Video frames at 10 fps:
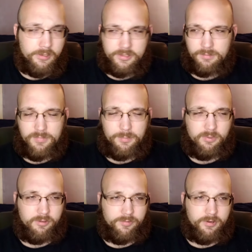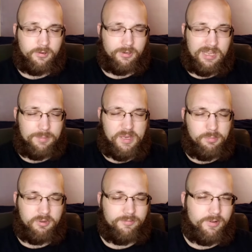some people refer, or a lot of
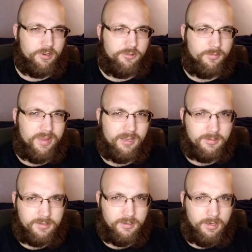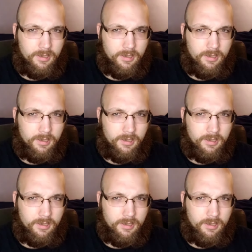people refer to him as,